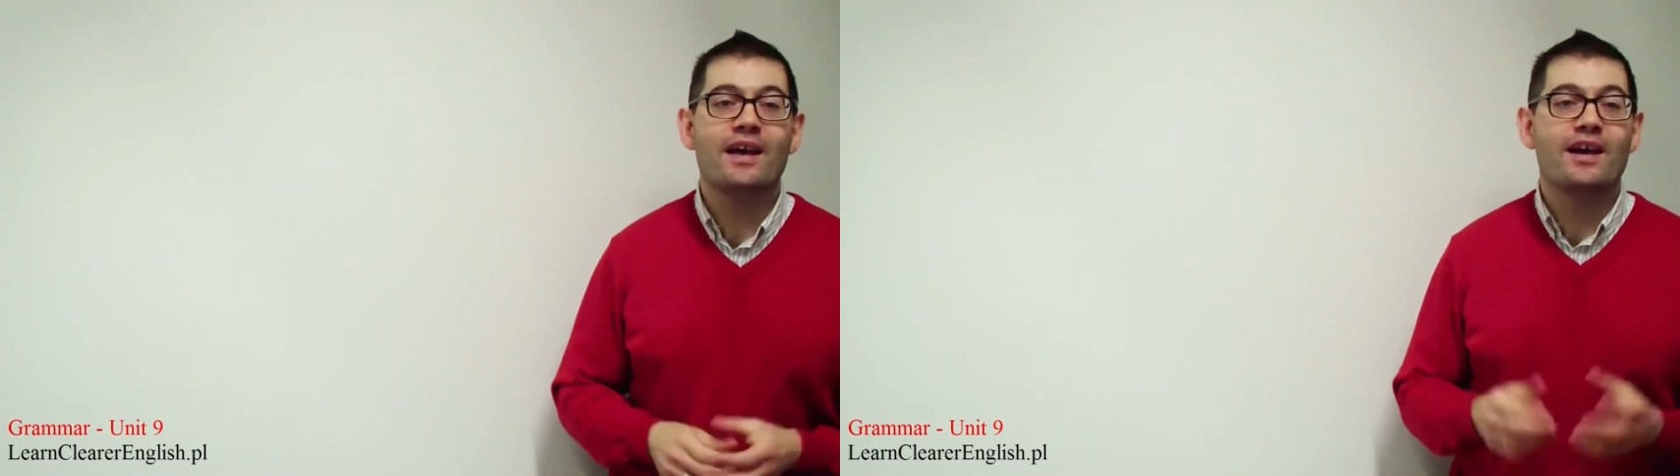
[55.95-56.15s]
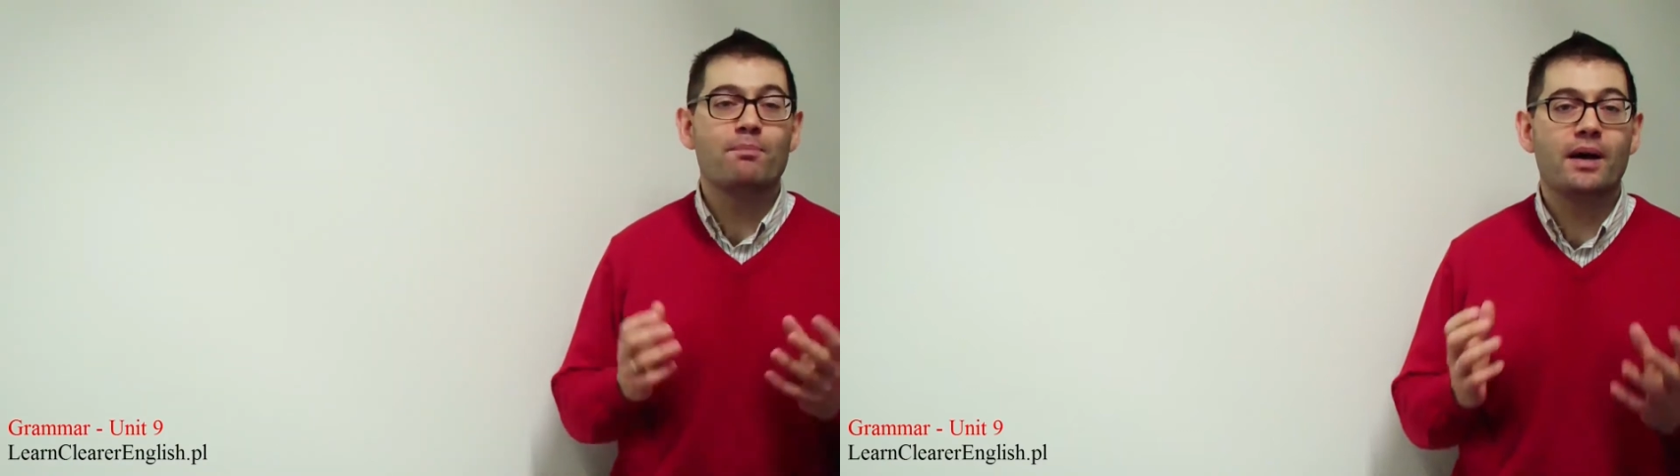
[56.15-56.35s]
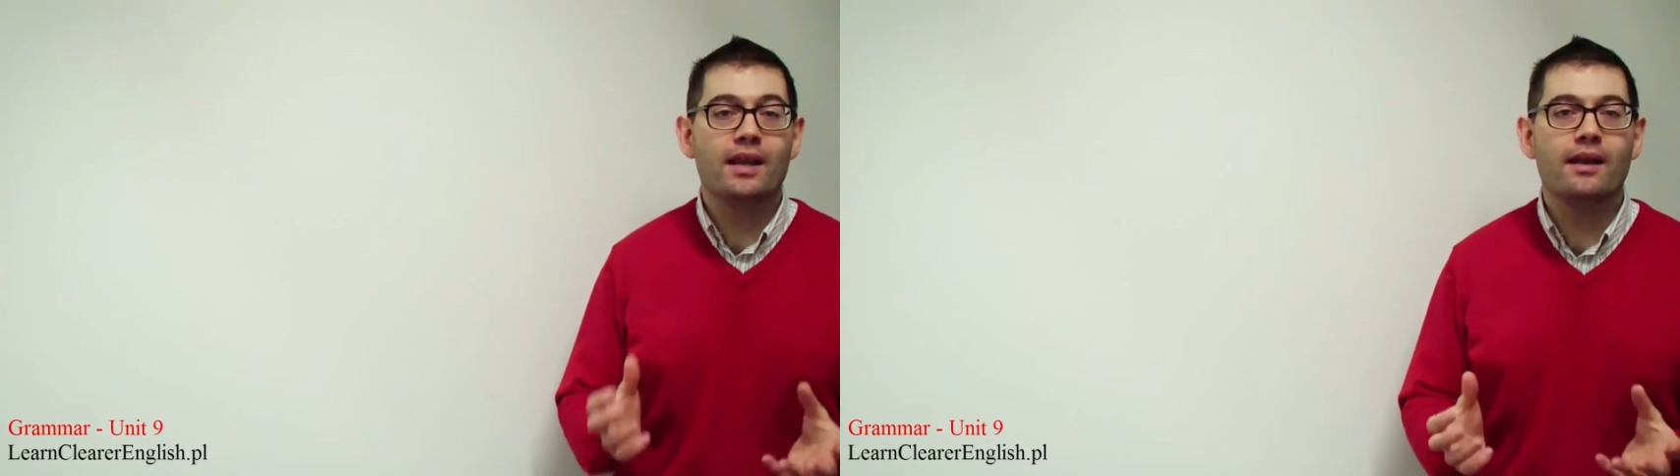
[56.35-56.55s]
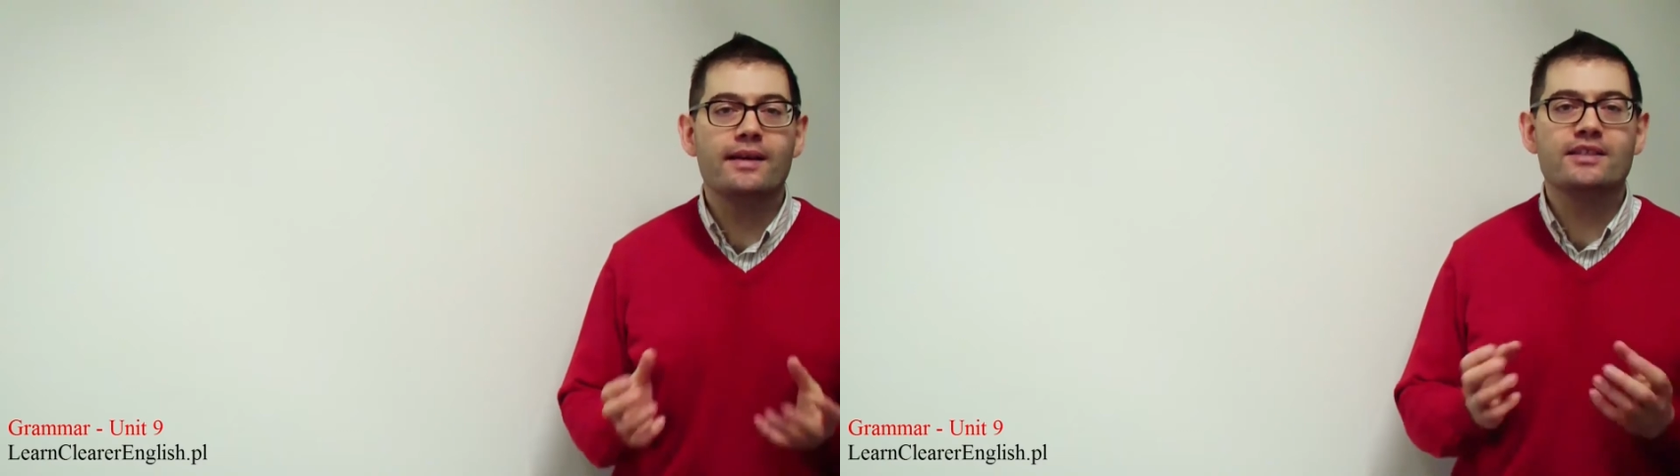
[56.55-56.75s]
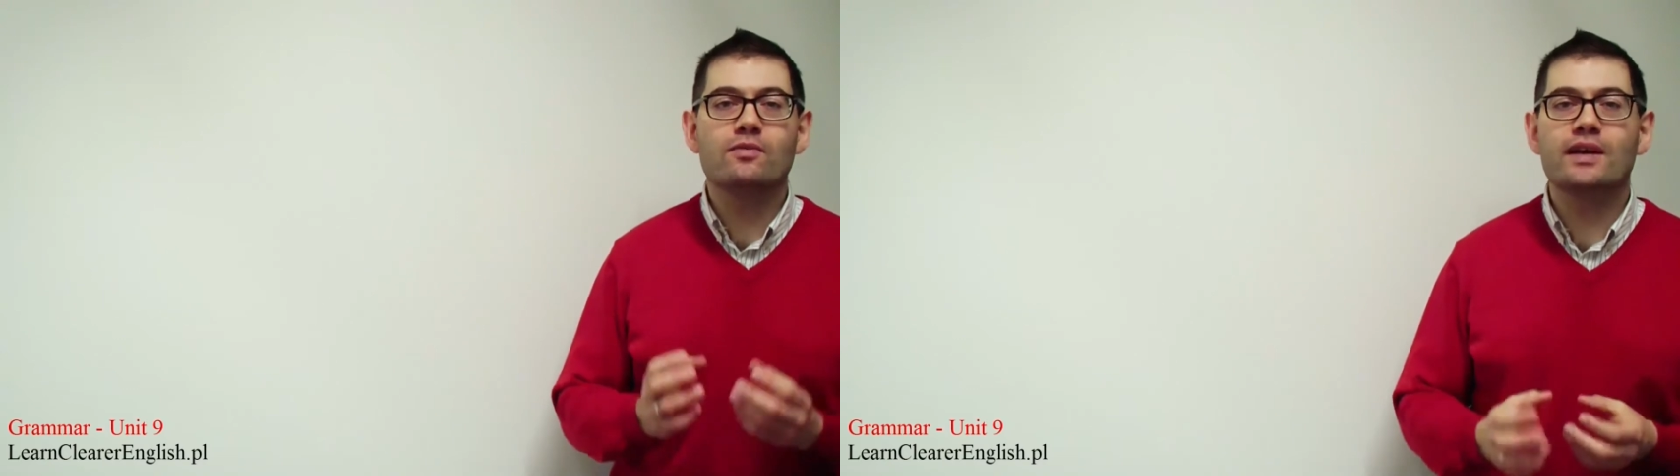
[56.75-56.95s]
a
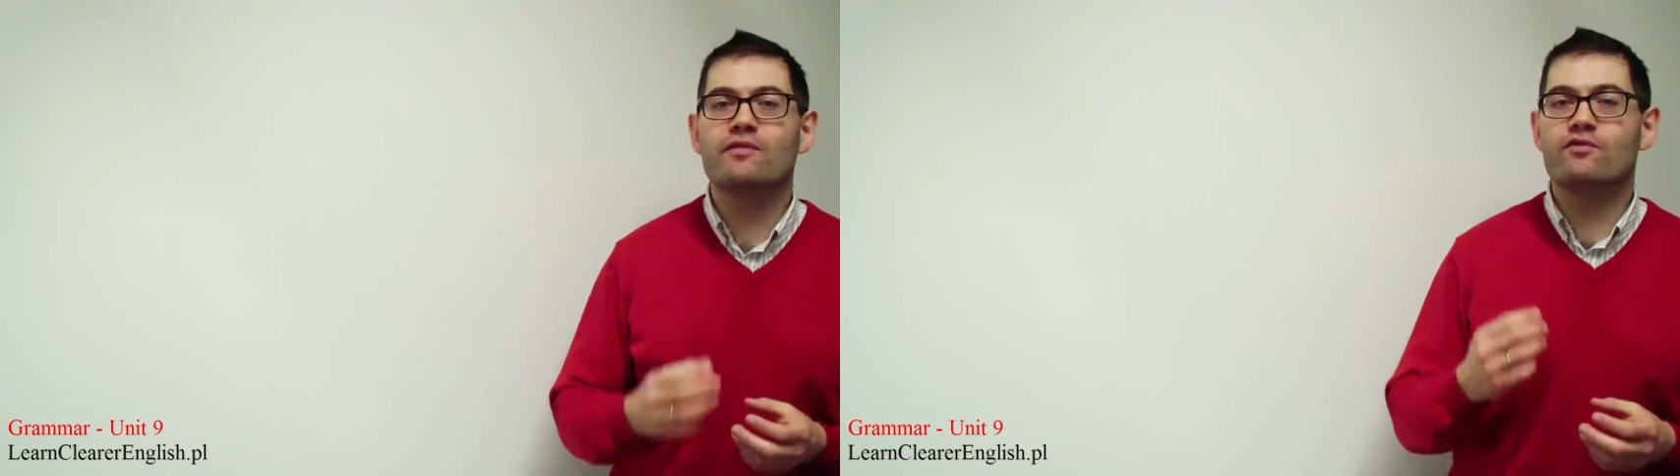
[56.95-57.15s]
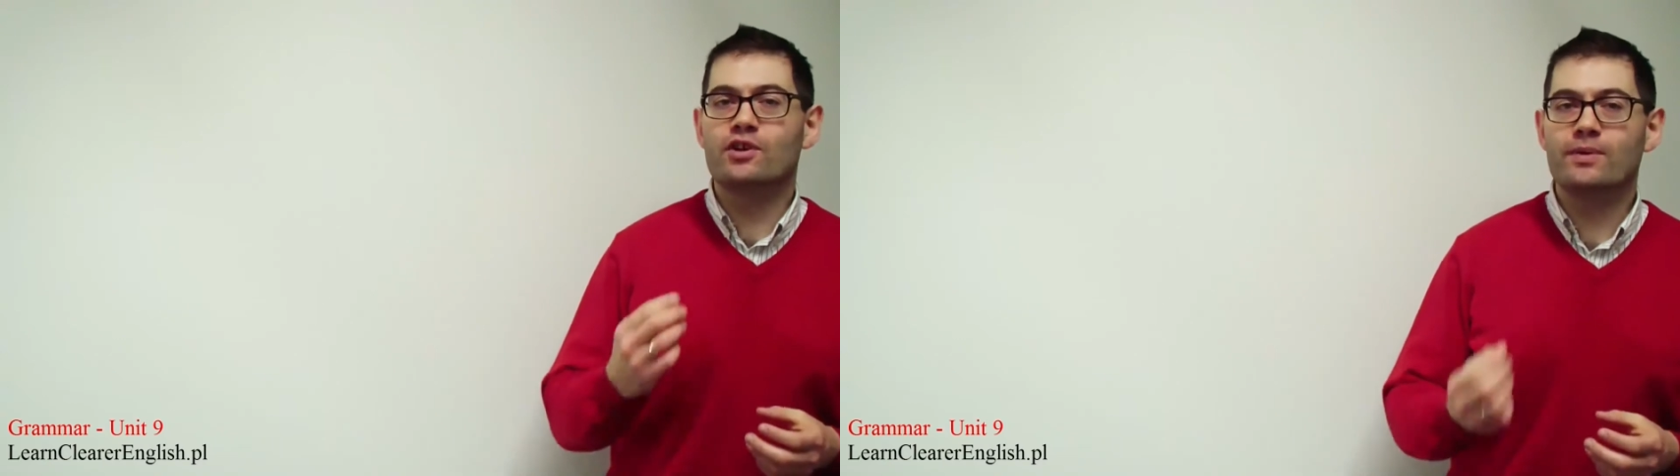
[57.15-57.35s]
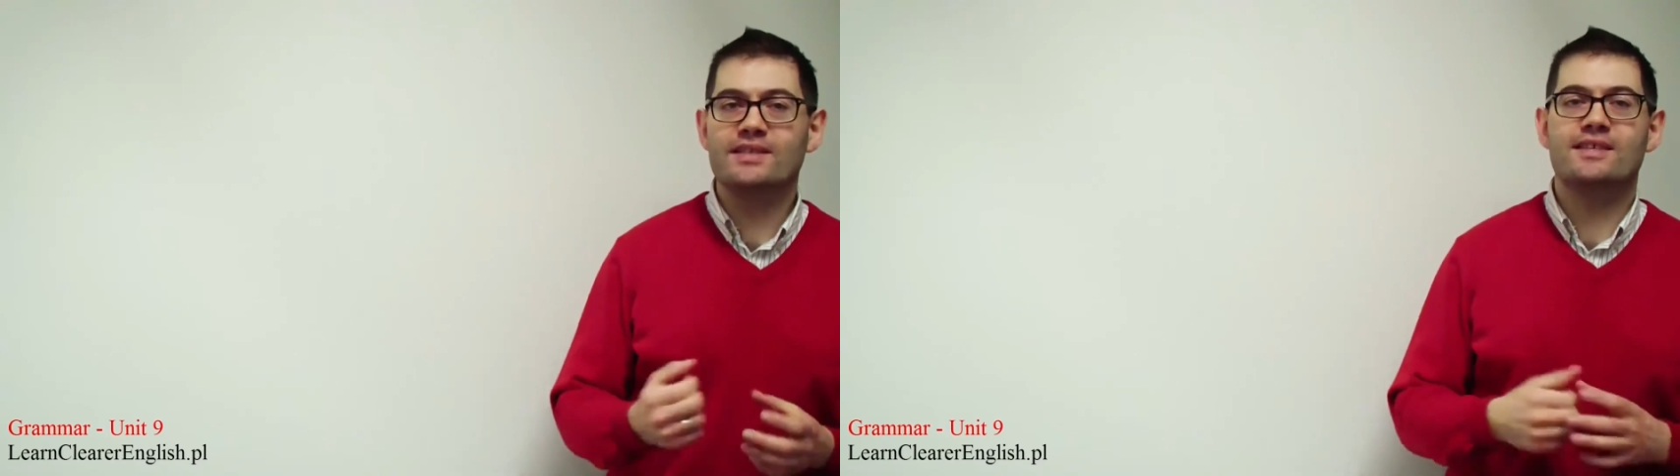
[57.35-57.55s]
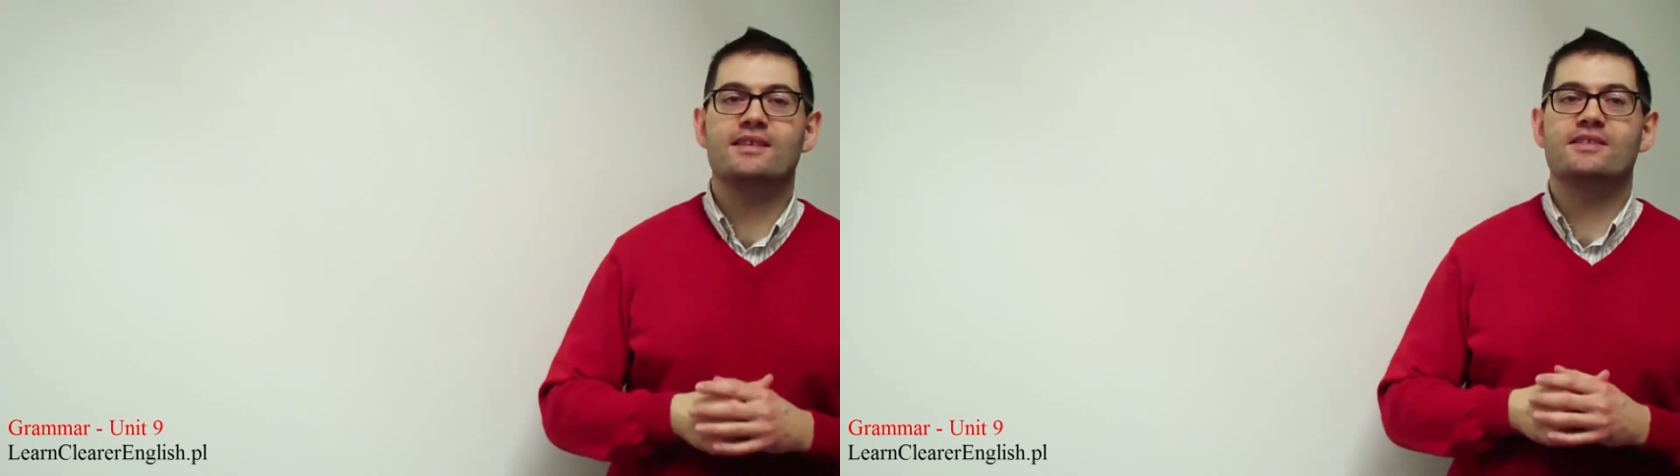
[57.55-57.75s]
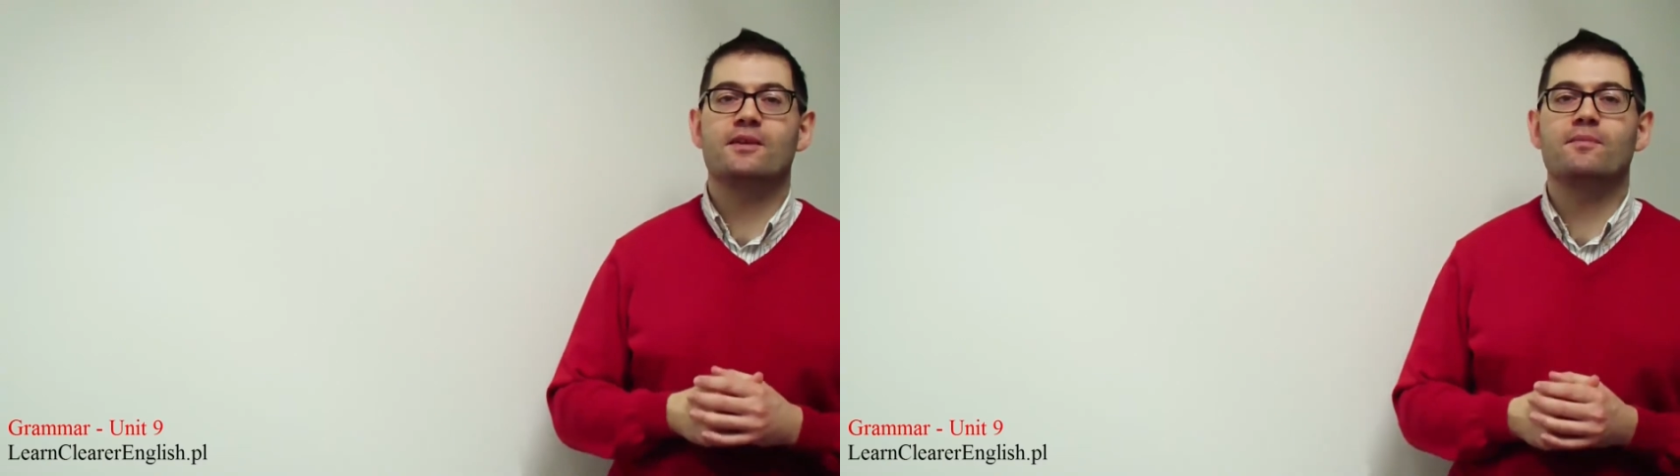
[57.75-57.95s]
politer way of requesting
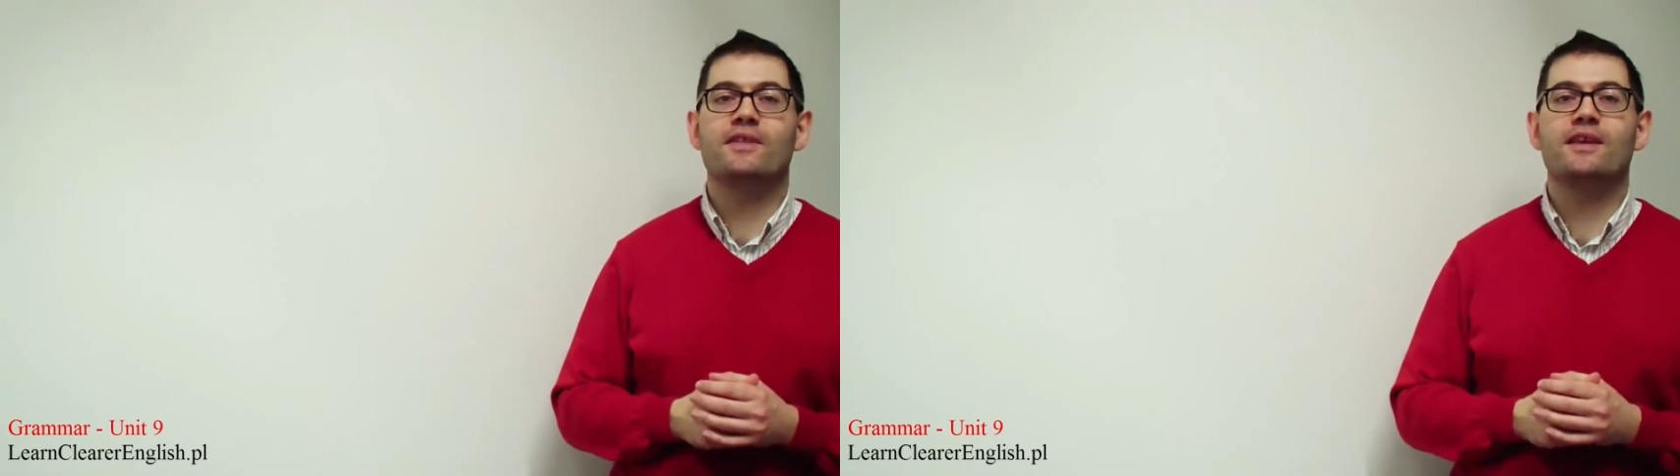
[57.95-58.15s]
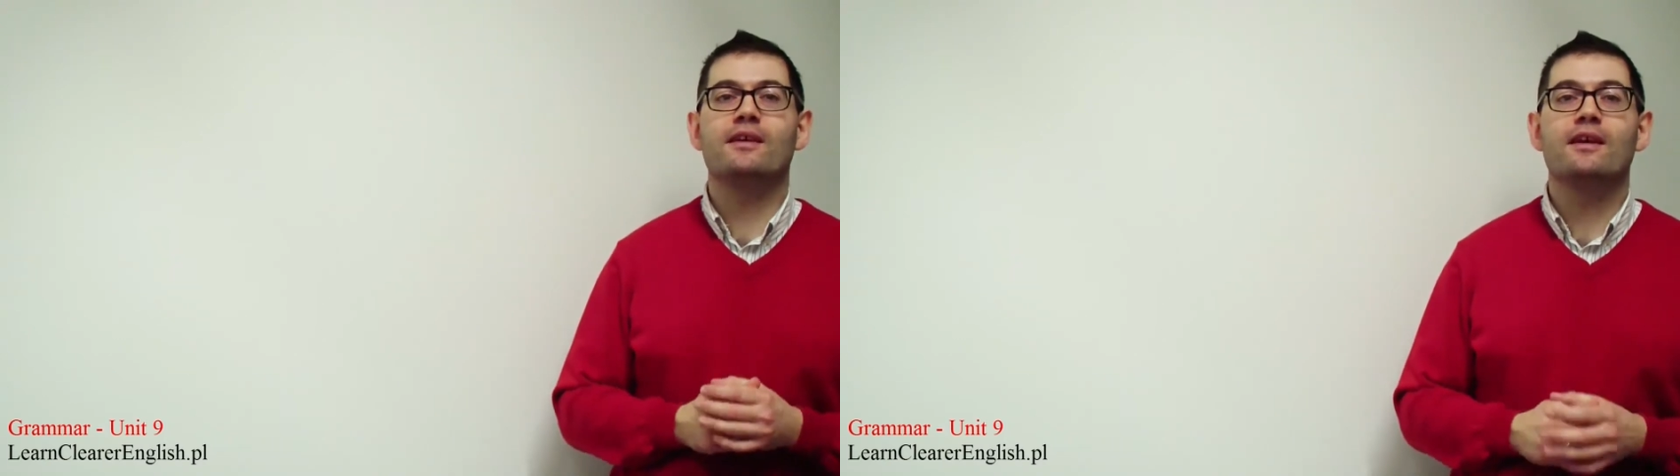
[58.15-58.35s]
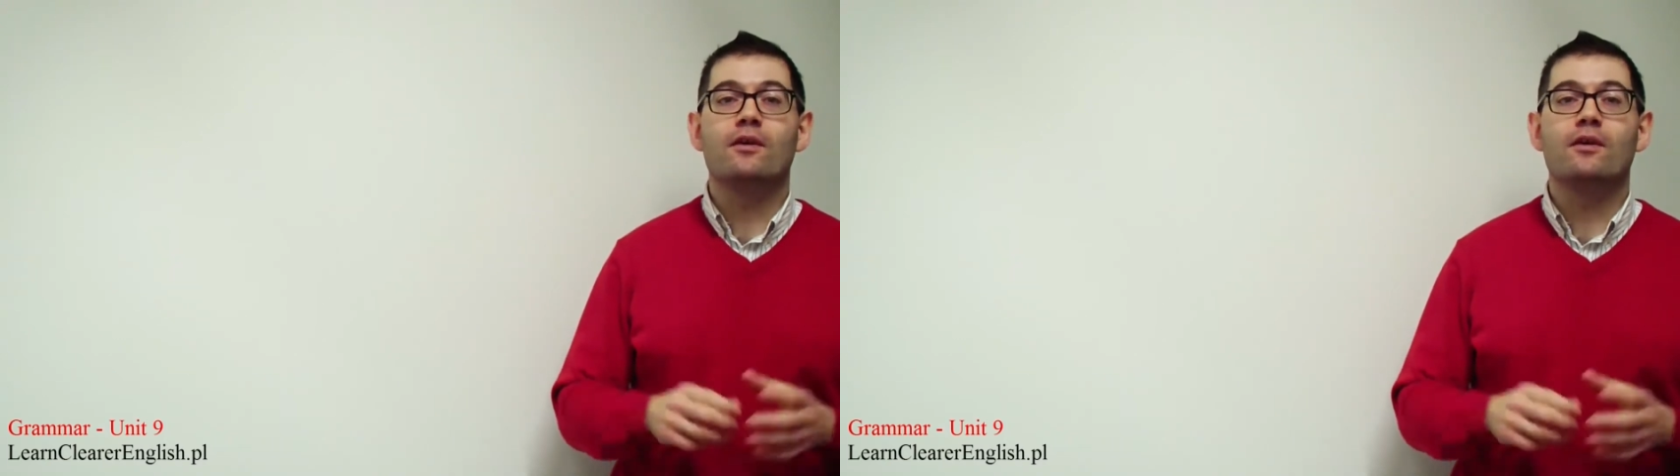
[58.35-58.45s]
something